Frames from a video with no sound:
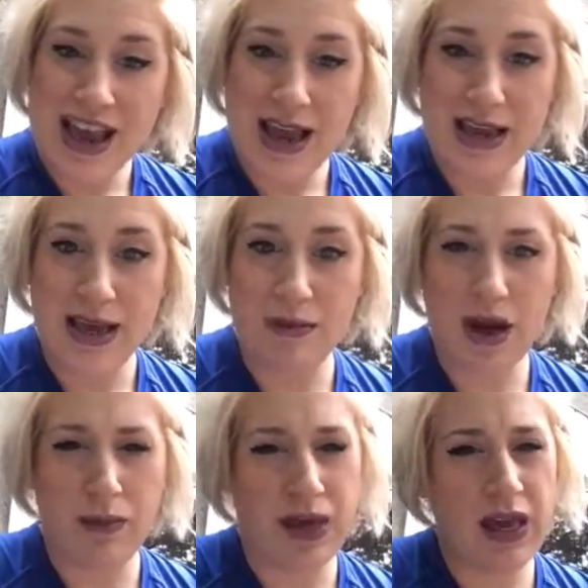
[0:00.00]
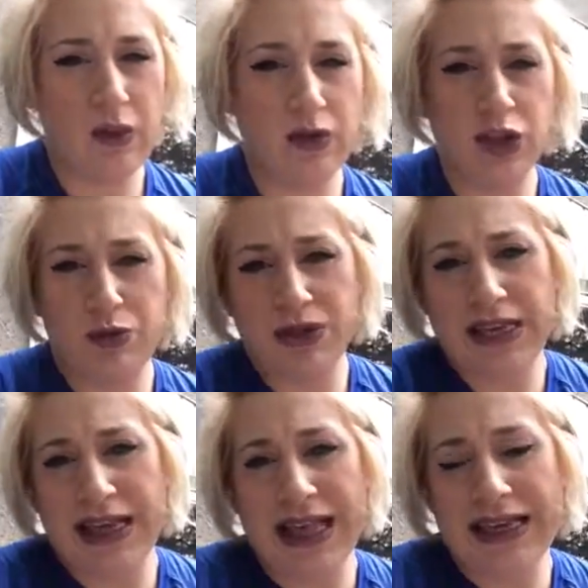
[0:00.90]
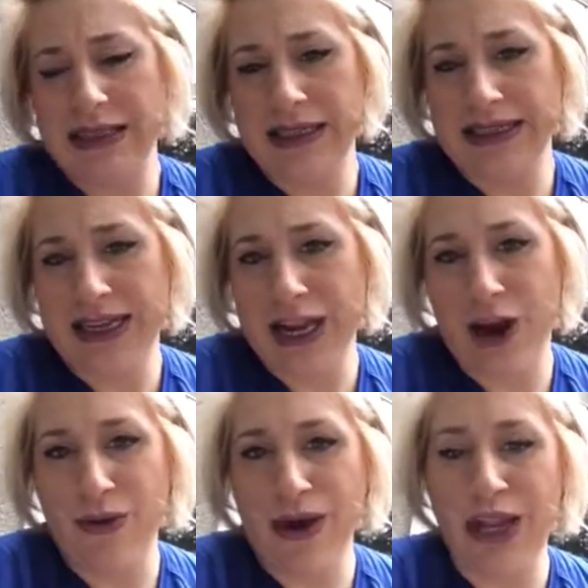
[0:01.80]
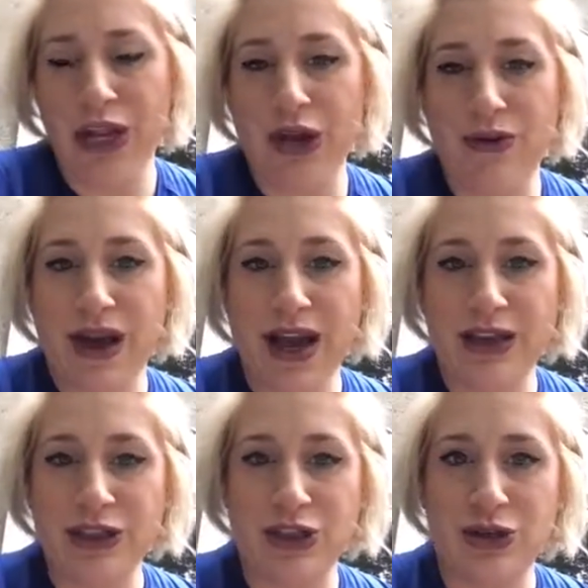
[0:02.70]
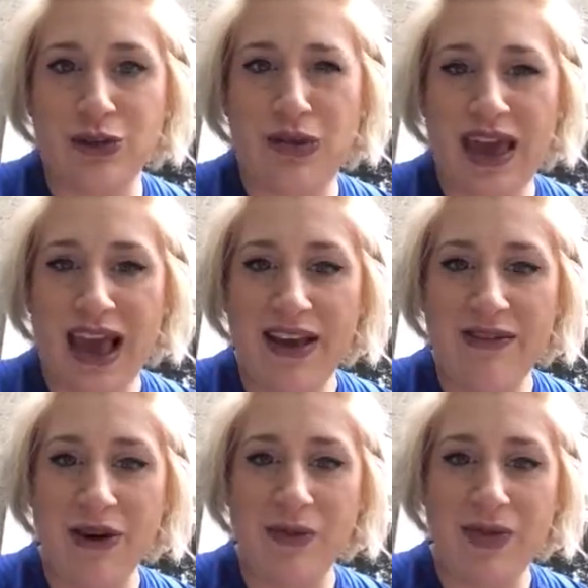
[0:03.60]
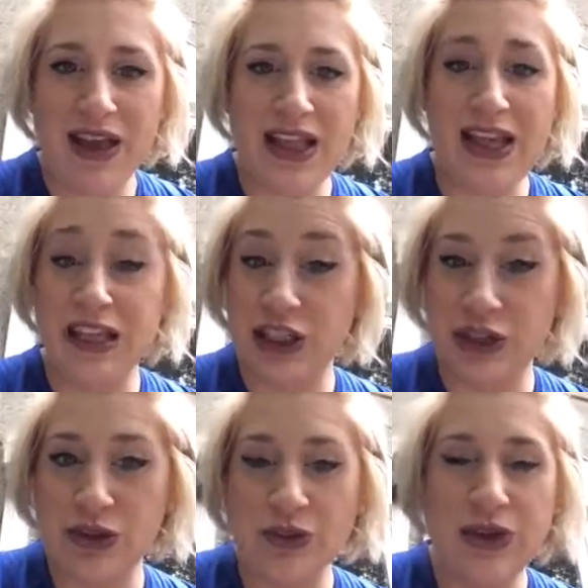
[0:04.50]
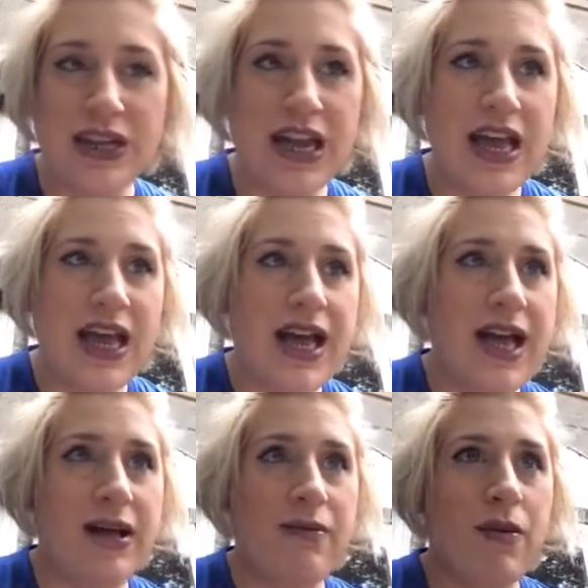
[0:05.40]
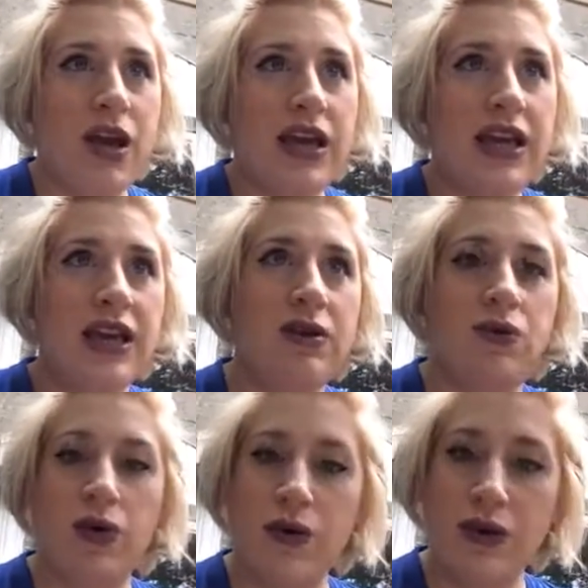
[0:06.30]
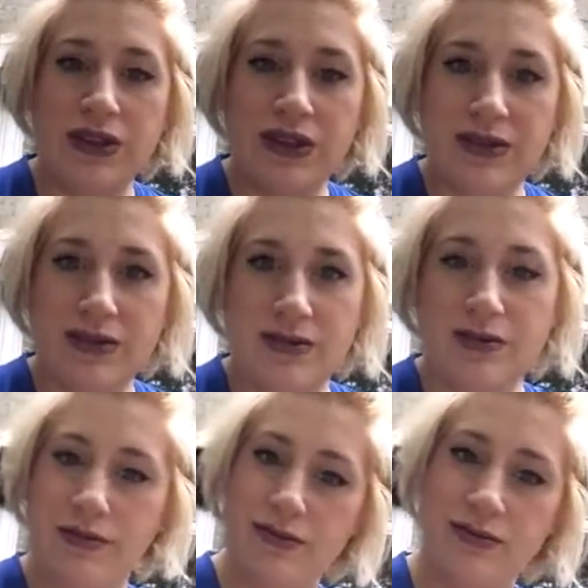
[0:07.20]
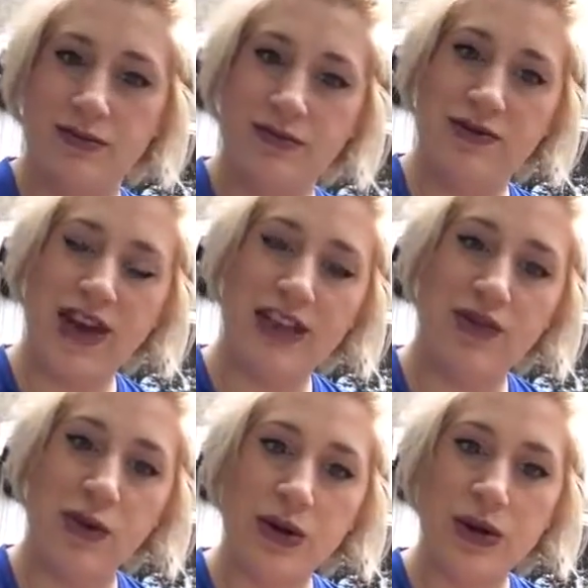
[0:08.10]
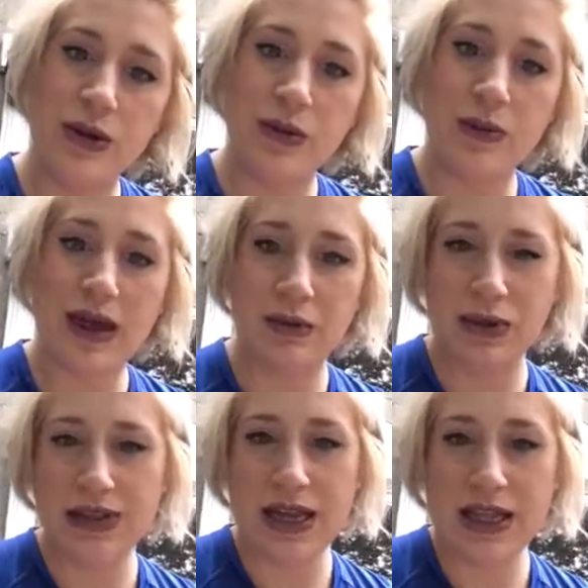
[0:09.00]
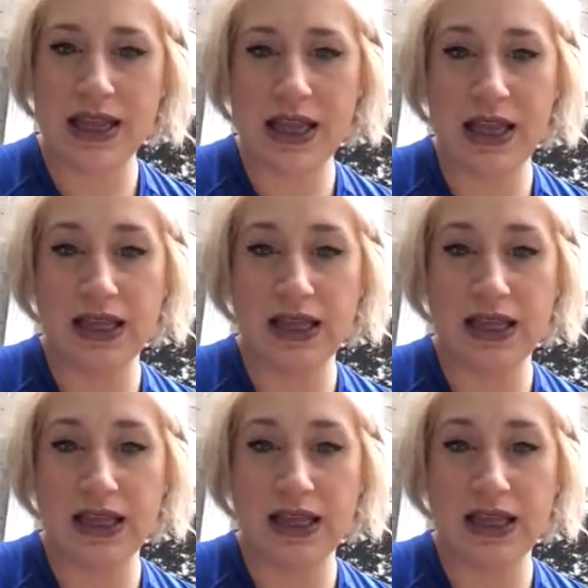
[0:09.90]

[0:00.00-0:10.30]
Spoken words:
and him not being able to pretend like he doesn't already know how to do a behavior like an adult would, we're going to fast forward a little bit and pretend that